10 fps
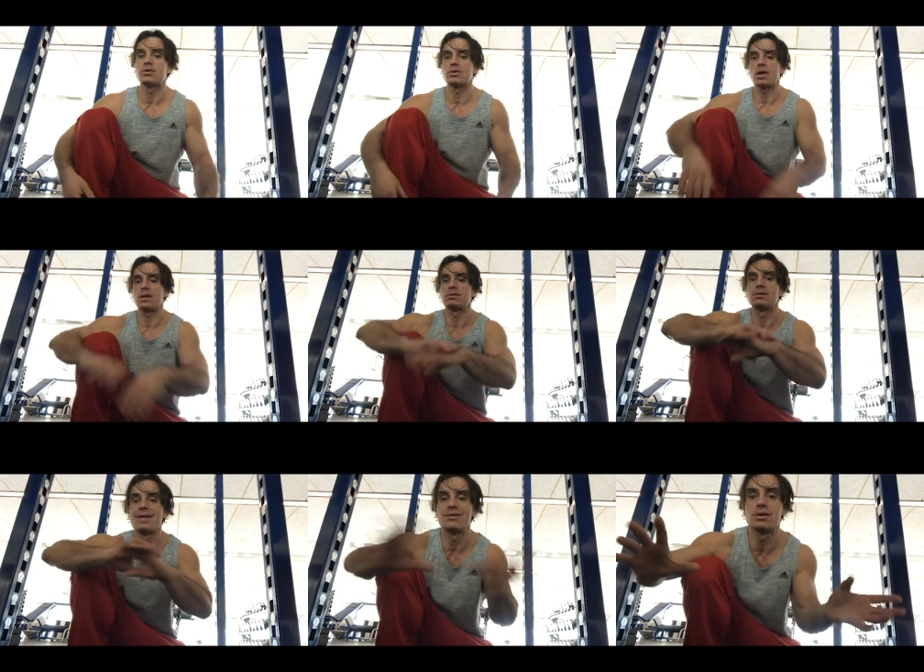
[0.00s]
exercises,
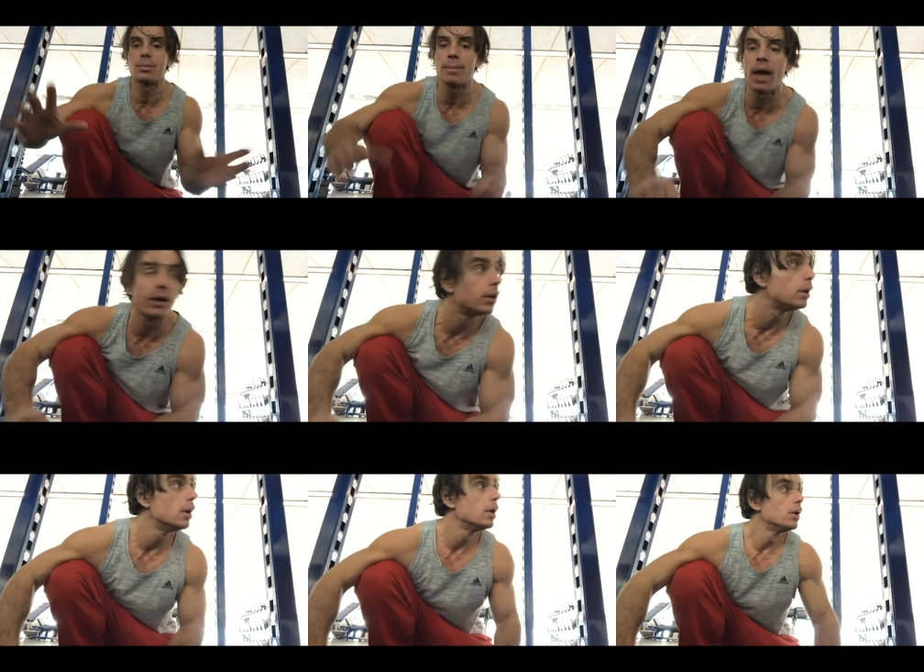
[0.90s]
doesn't matter,
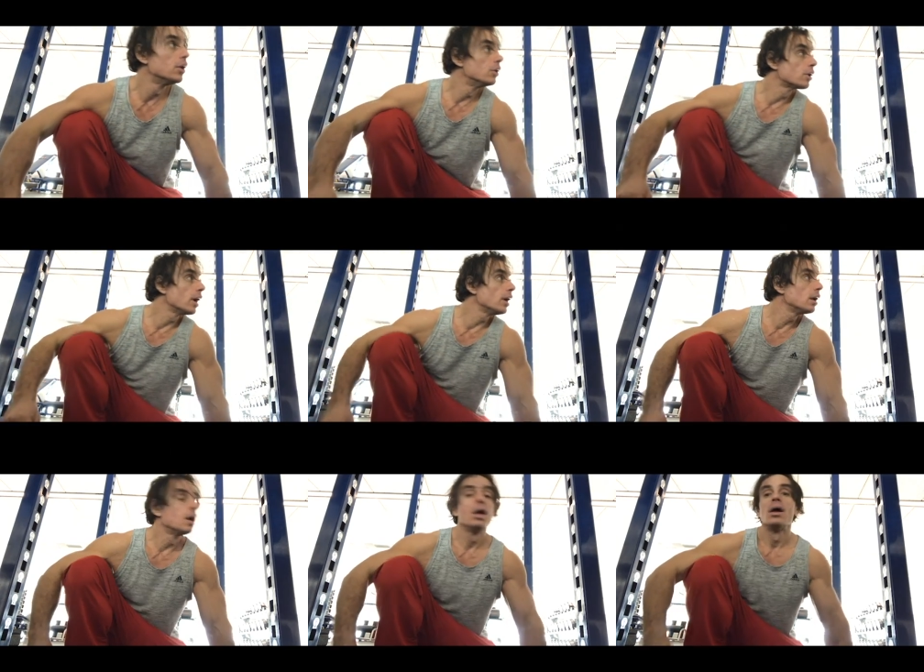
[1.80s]
okay?
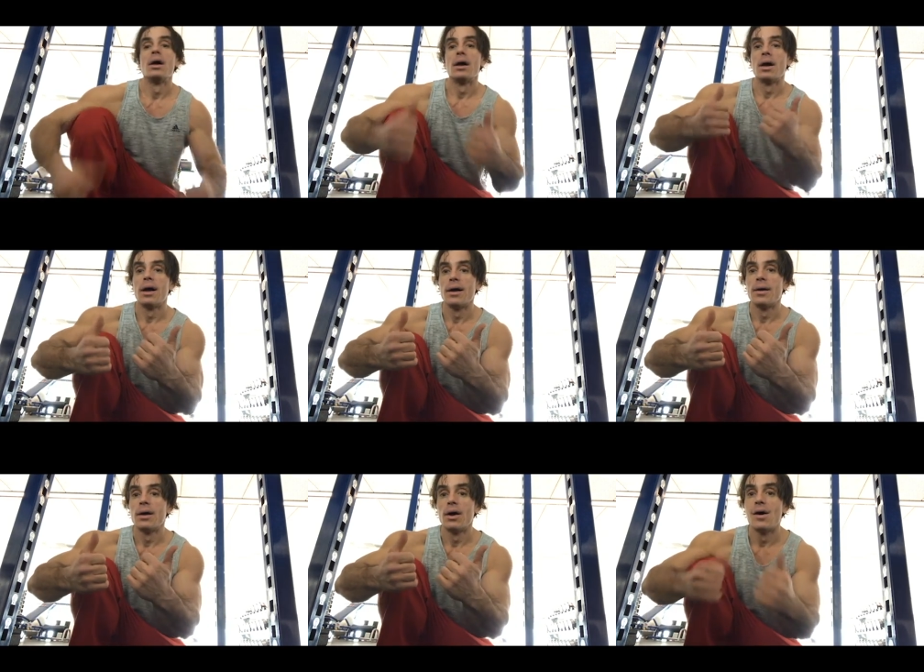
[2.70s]

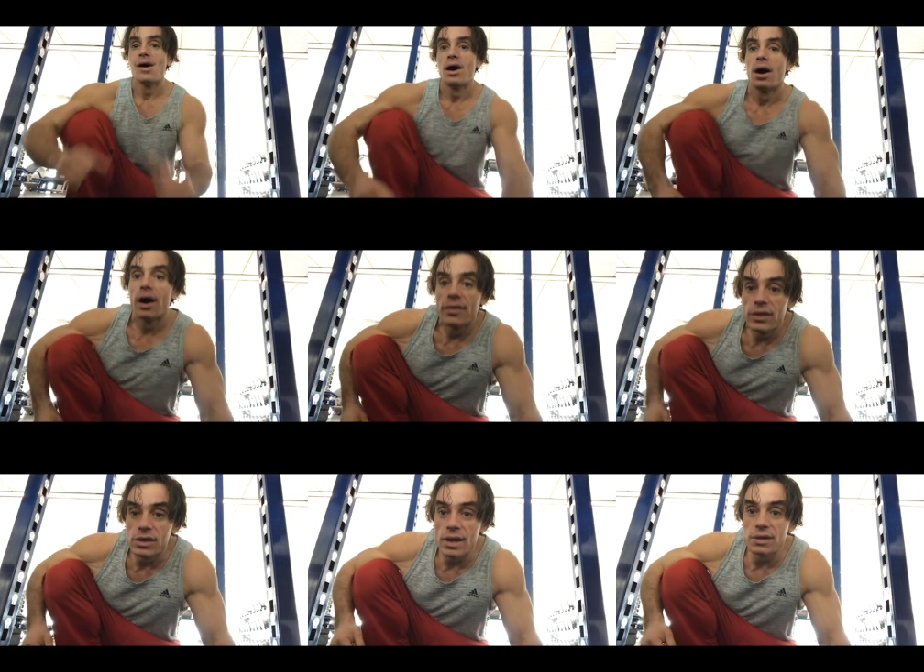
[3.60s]
I
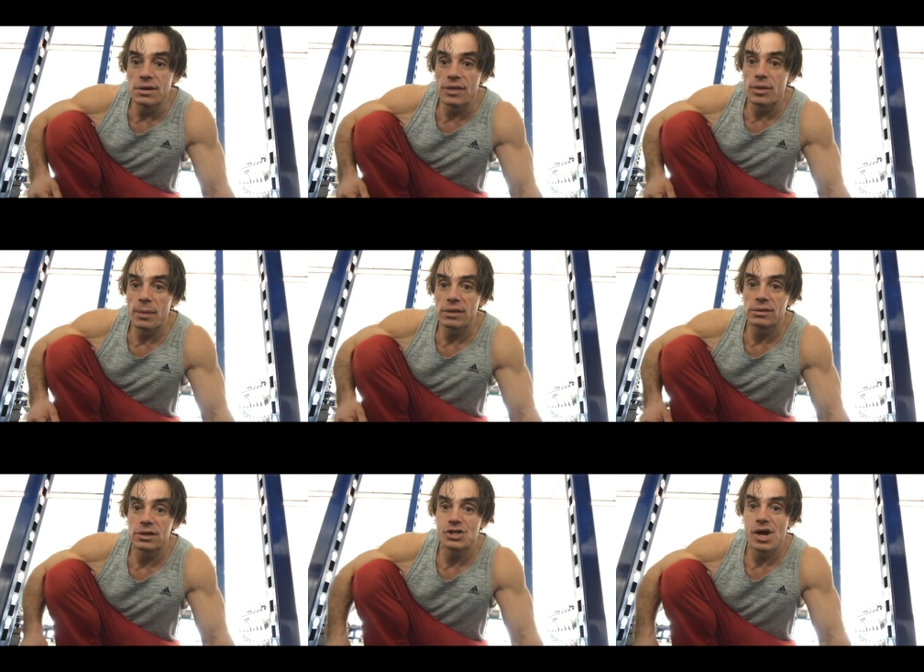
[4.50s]
think you guys got the
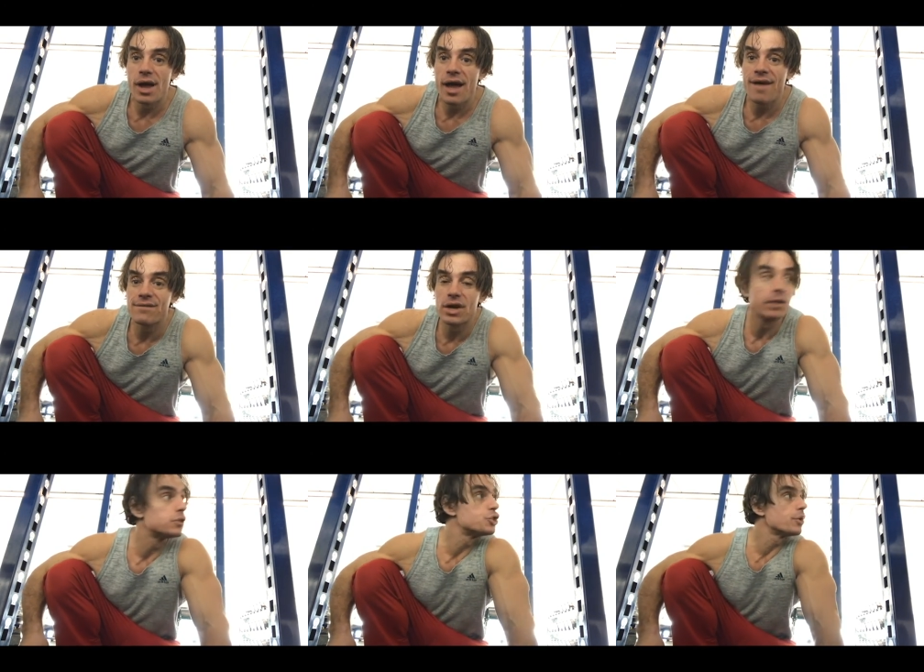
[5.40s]
message. Have fun
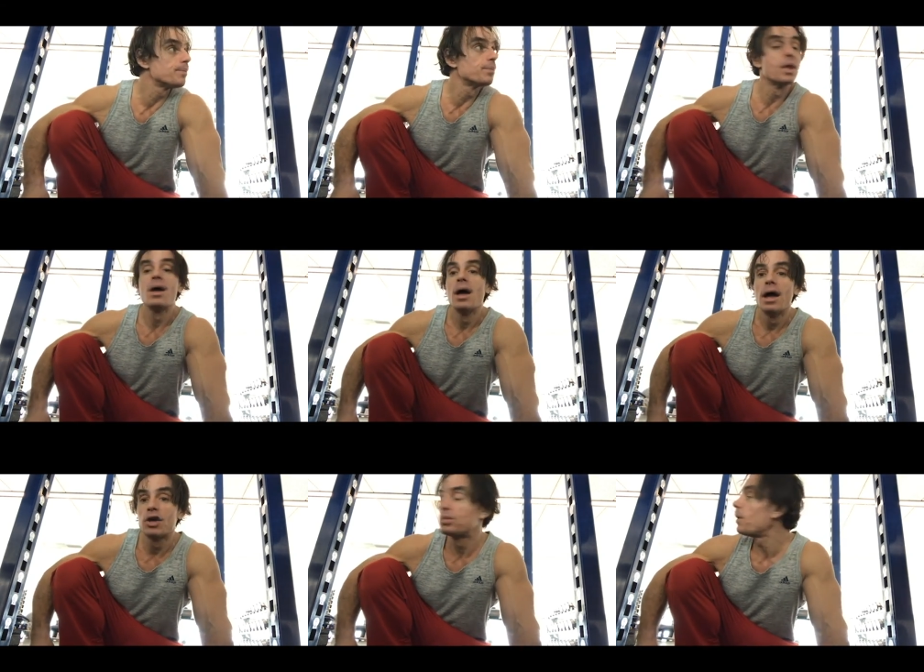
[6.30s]
in the gym,
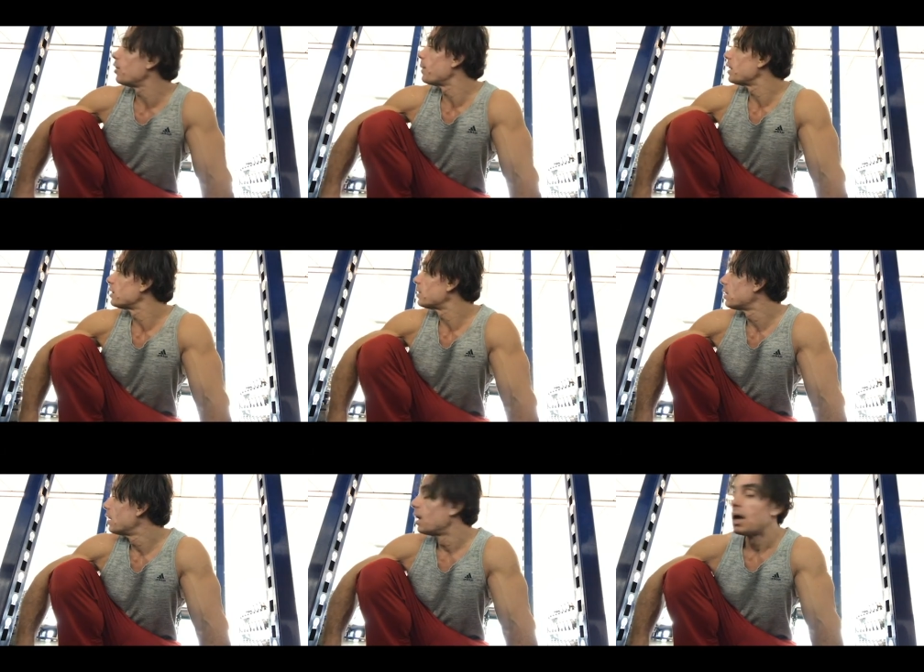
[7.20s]
experiment,
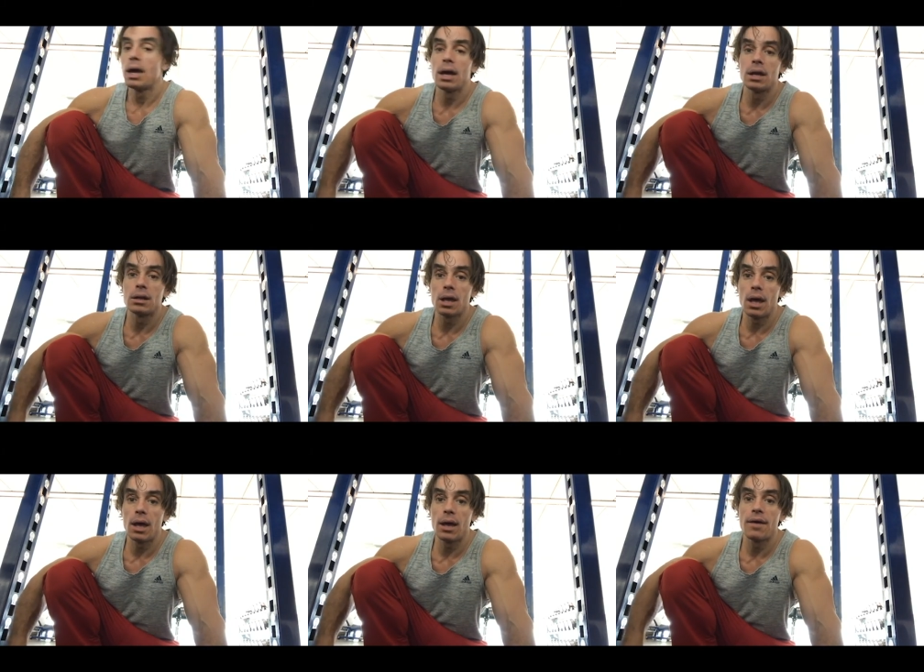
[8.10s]
and
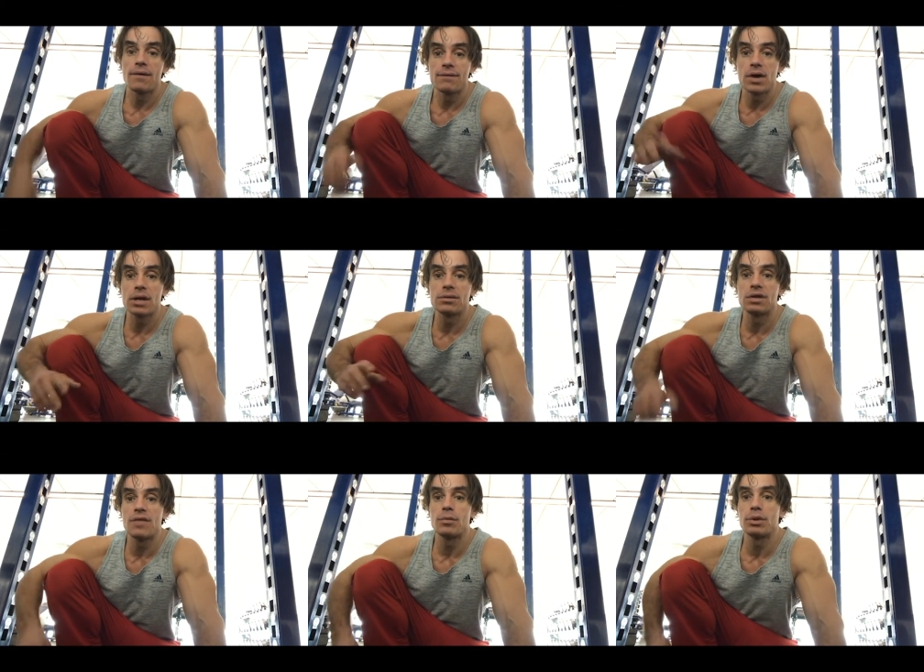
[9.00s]
uh, fun,
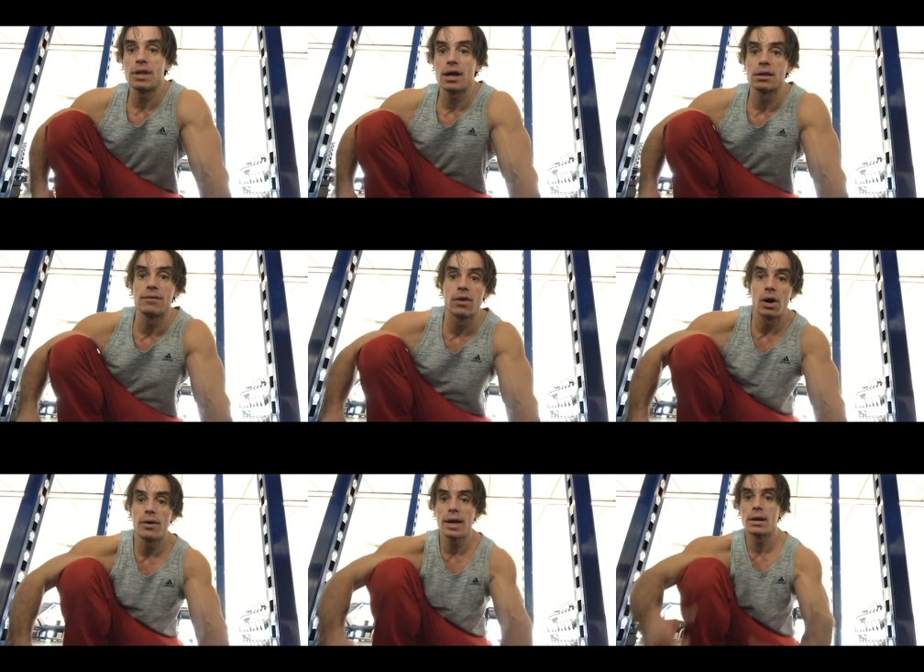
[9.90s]
safe, and productive,
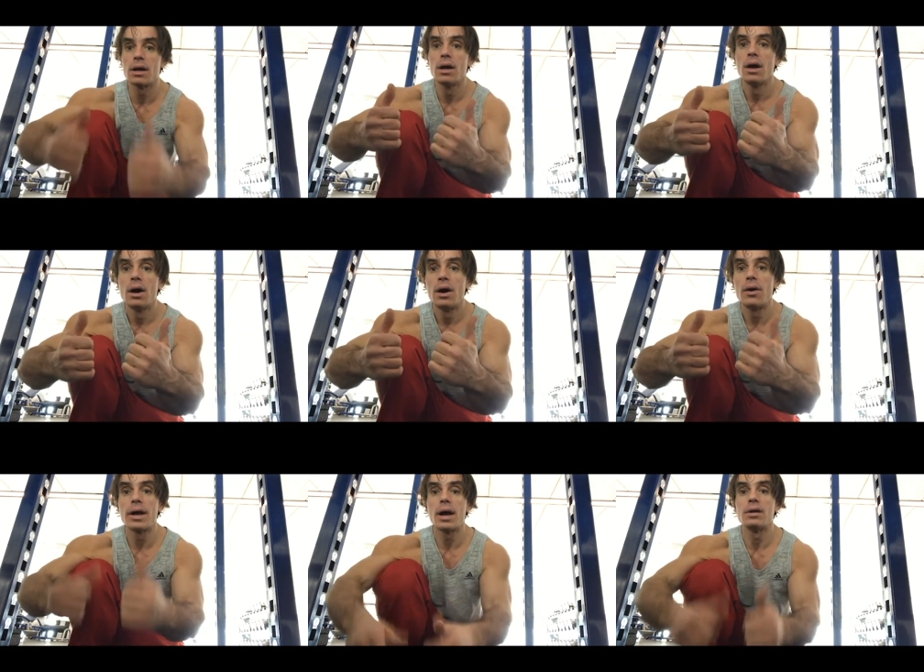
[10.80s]
all right?
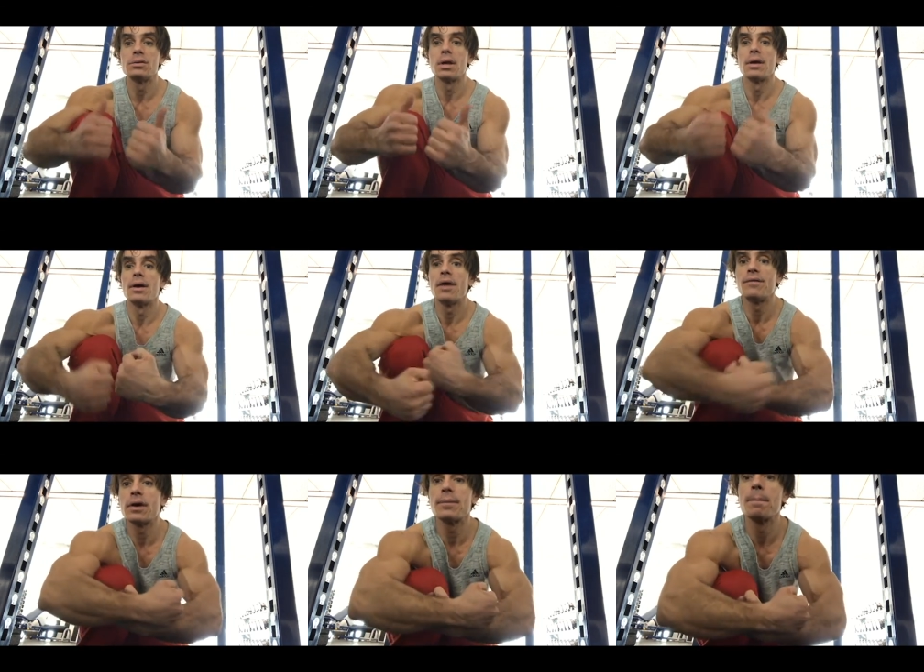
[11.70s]
All right, guys, have
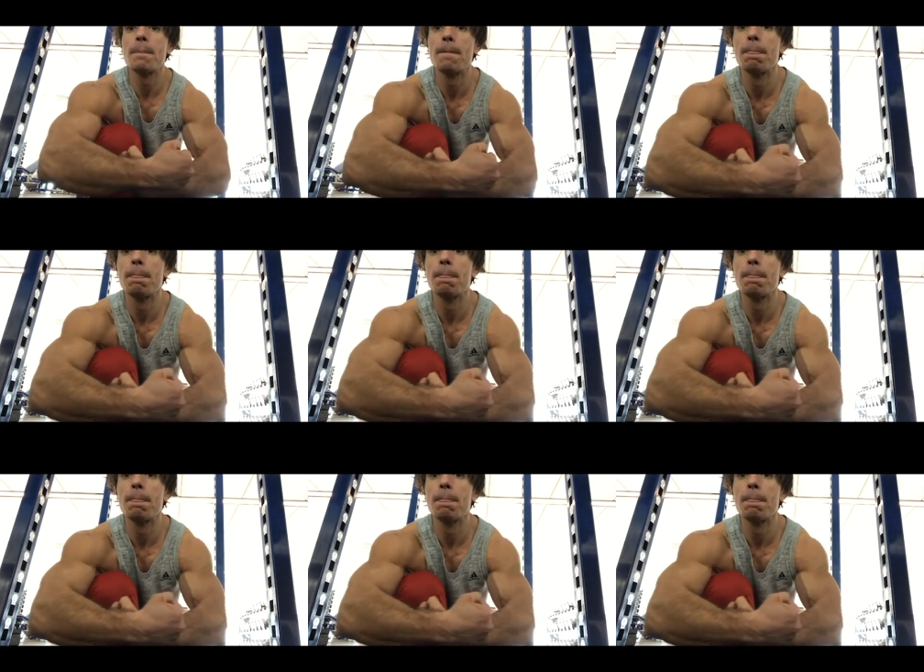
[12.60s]
fun.